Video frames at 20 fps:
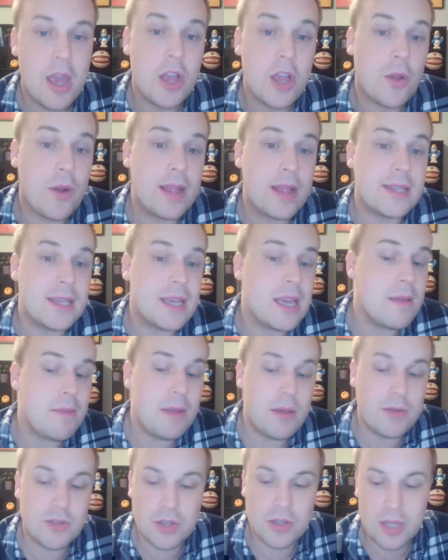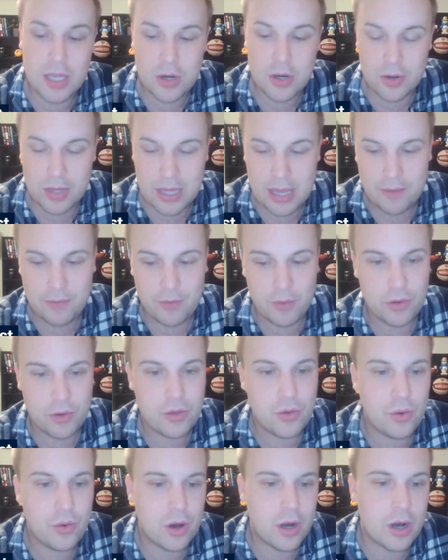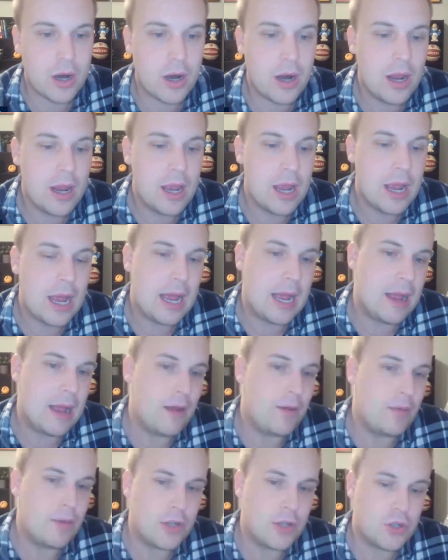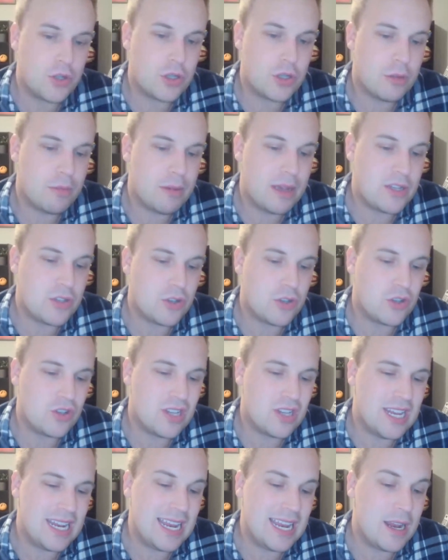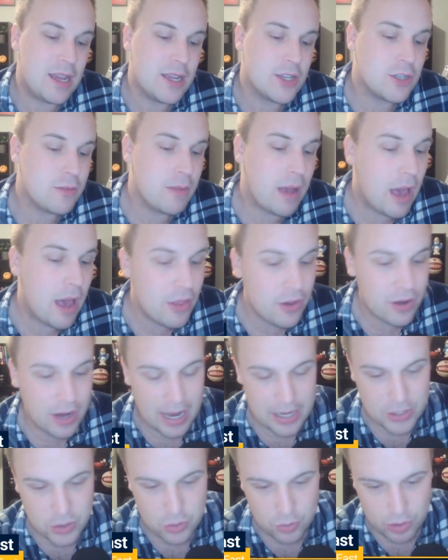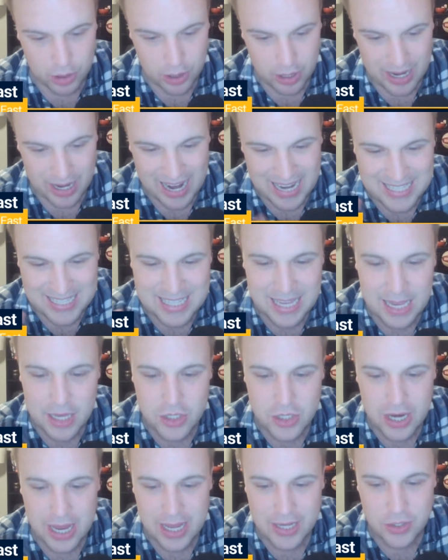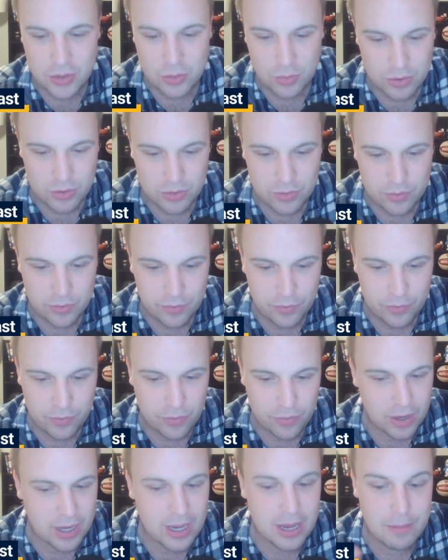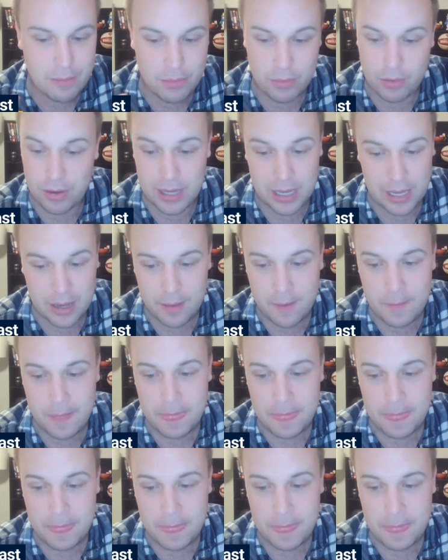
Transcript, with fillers: Credit to him. He was a leader in that fourth quarter, uh, which the Pacers needed. Some other guys who were good. Isaiah Jackson was freaking brilliant.